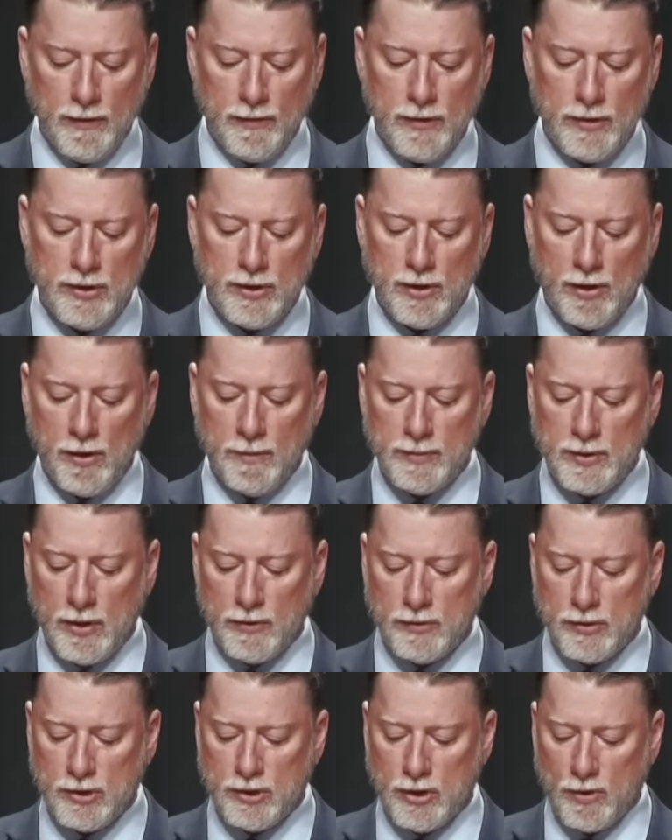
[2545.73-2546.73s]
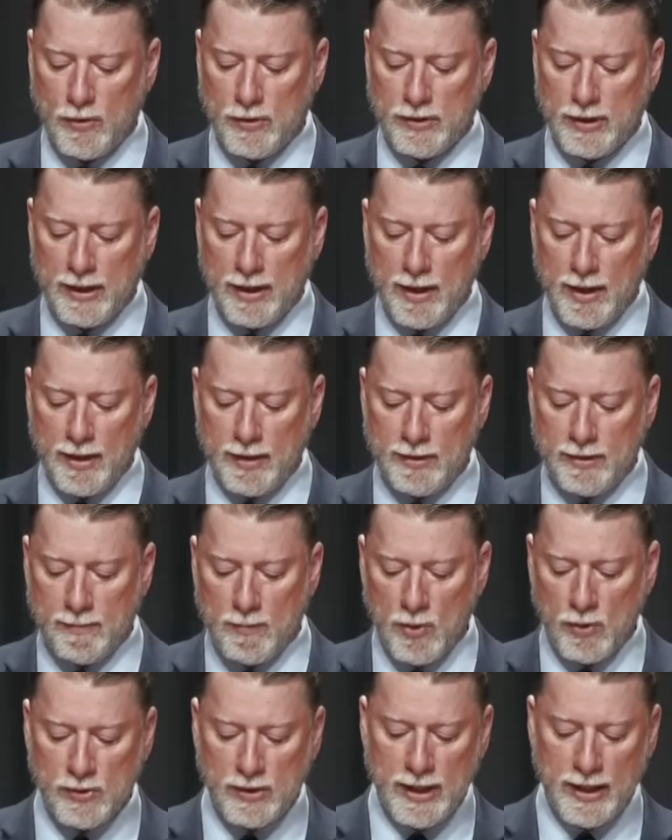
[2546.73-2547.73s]
The Psalms also show us that God's
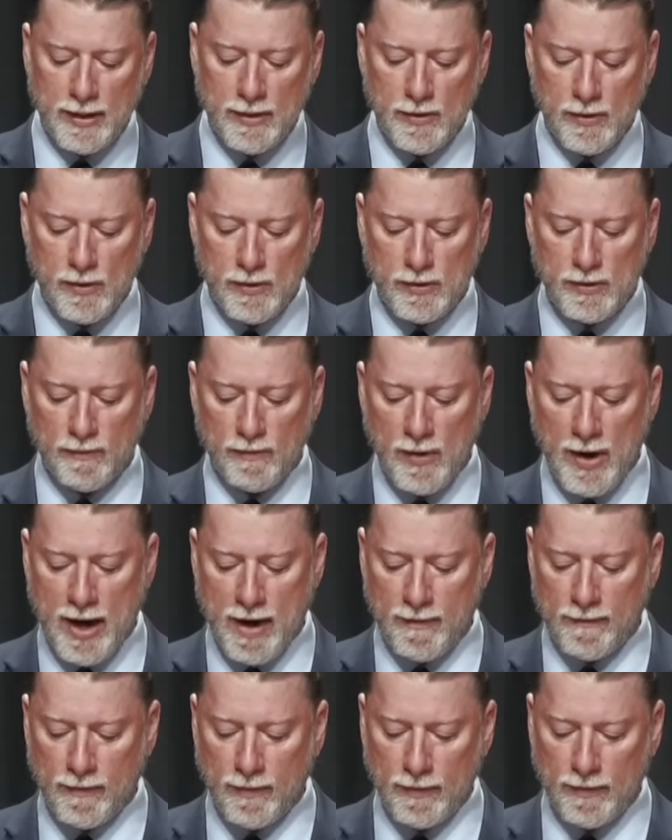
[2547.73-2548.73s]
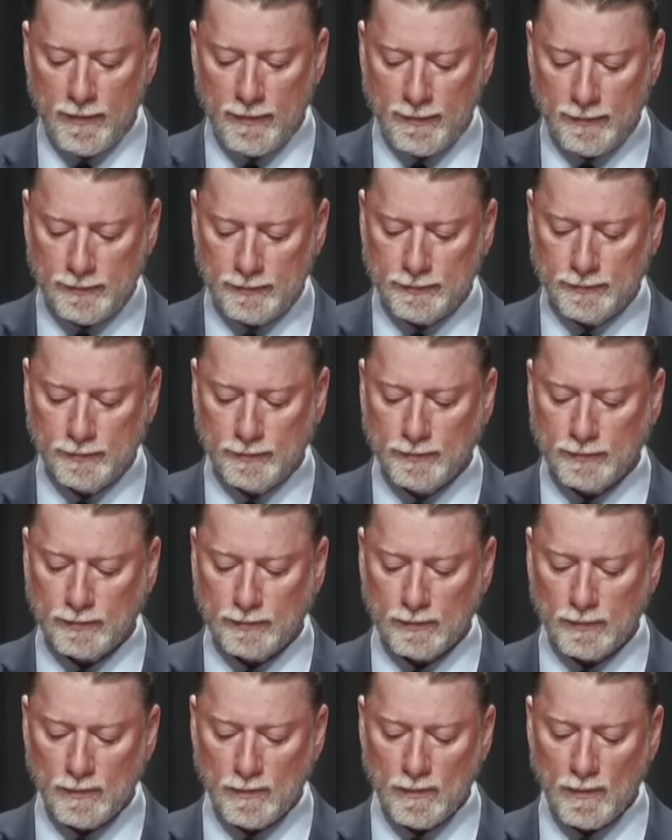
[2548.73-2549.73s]
mercy endures forever.
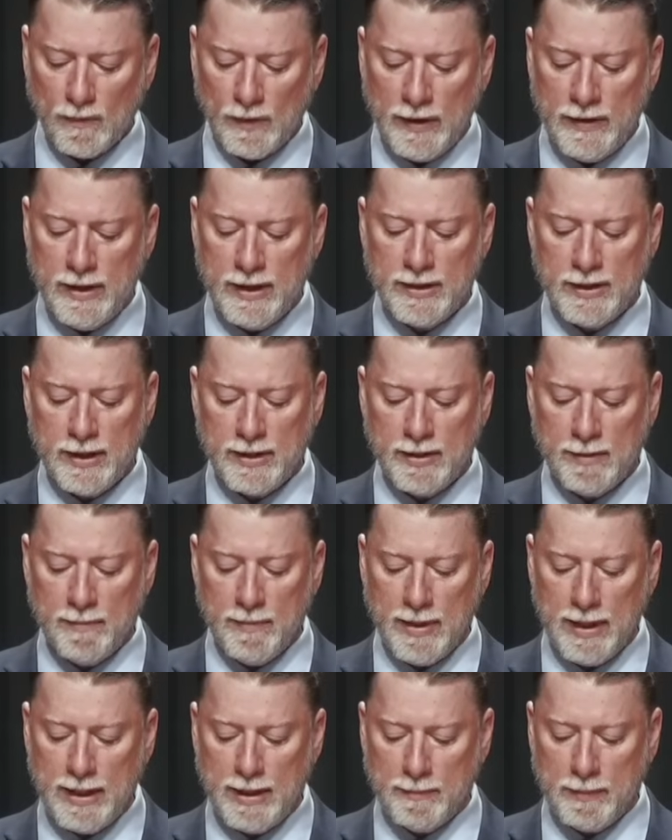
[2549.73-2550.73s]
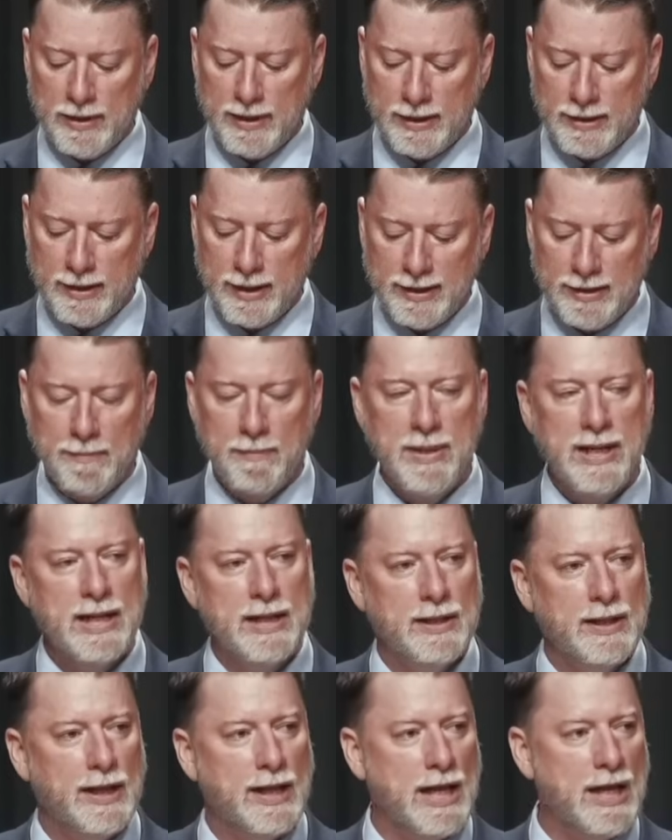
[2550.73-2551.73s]
And this doesn't mean, but this doesn't
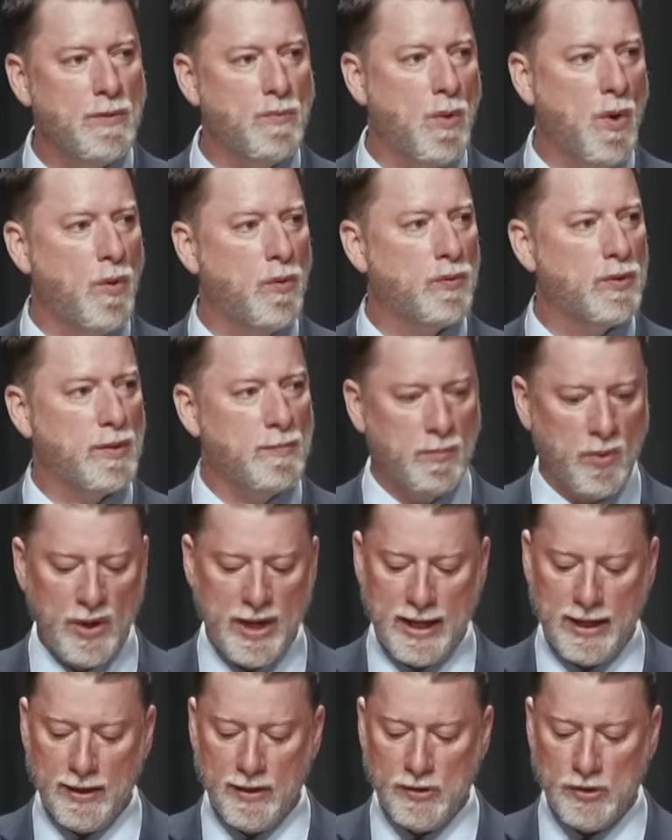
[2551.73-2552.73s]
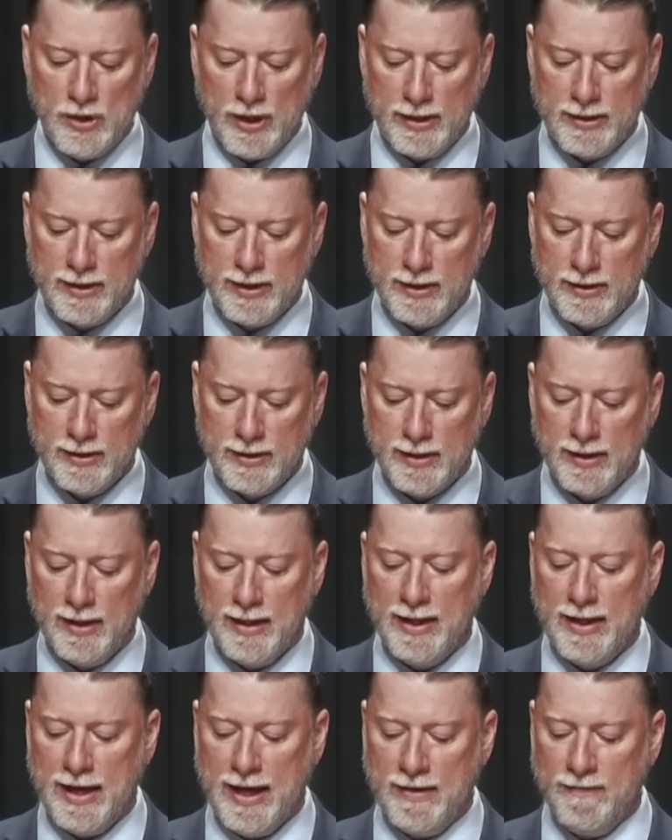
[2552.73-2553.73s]
mean that he won't bring justice
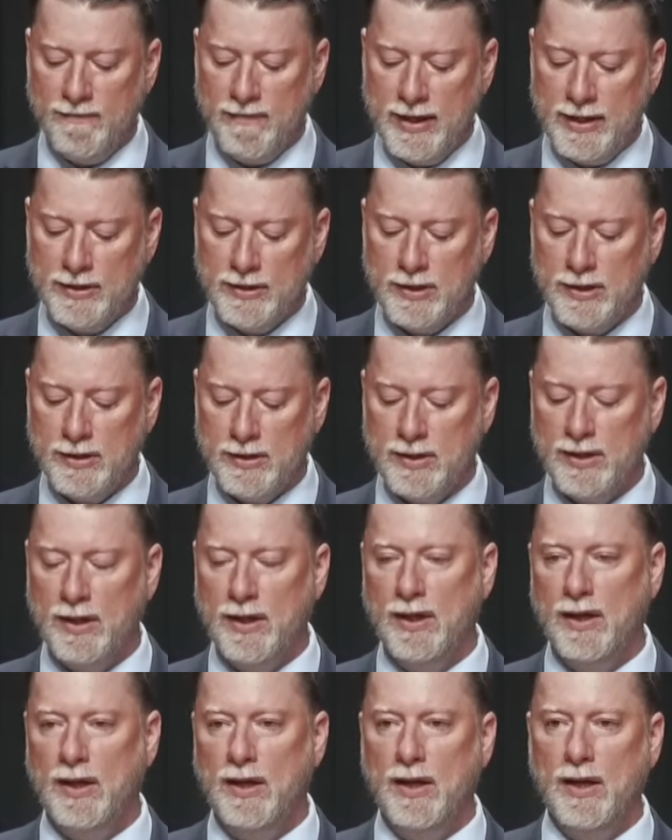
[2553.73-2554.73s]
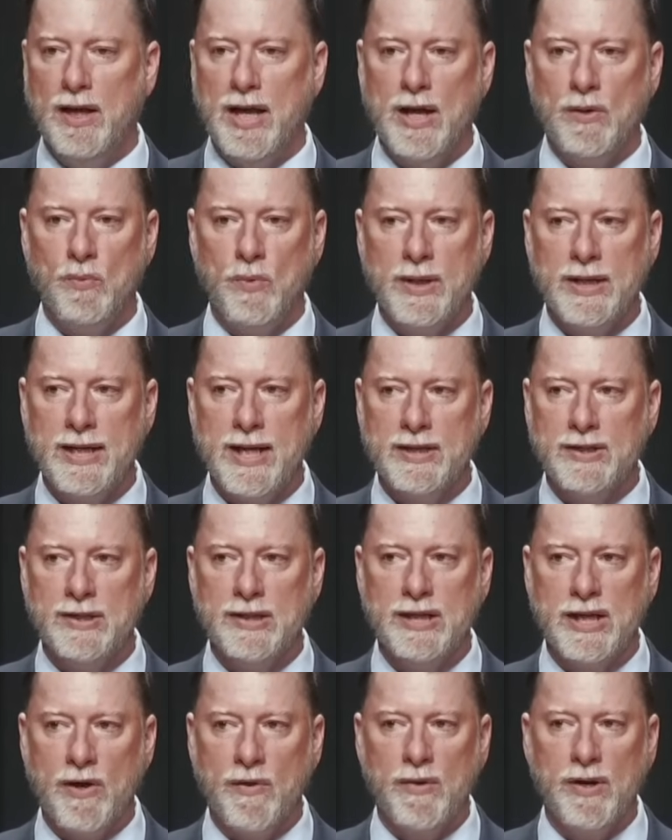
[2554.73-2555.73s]
and vengeance and, when
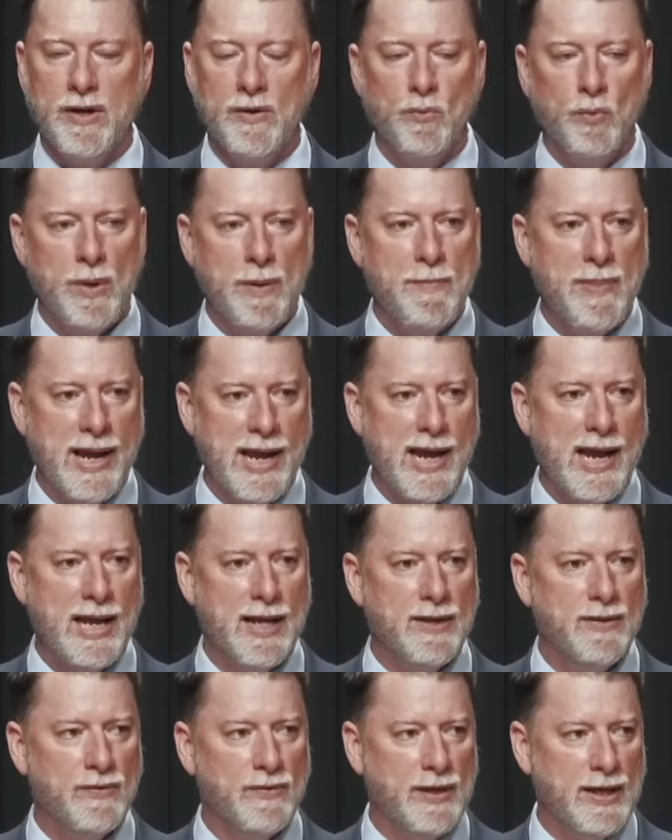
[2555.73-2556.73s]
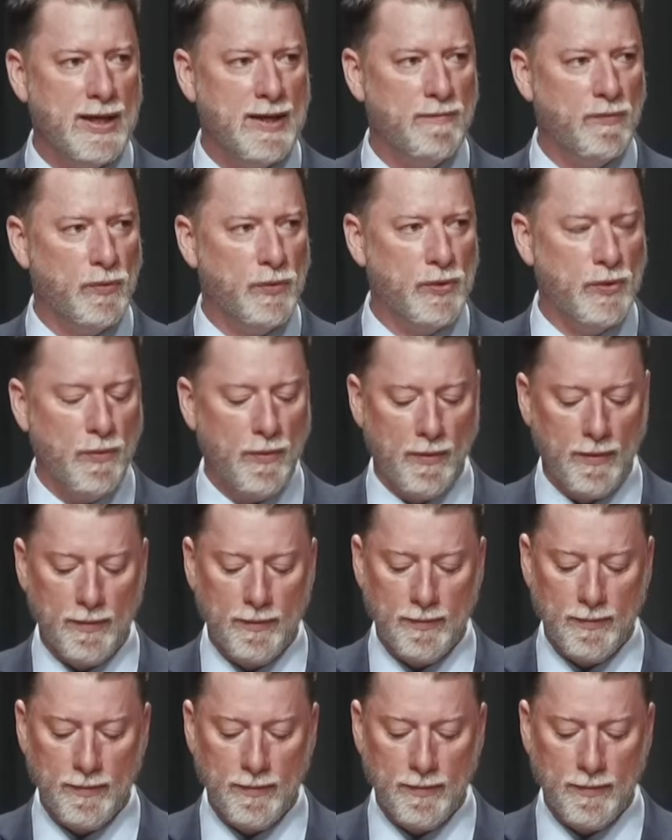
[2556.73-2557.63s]
necessary, repay the evildoer.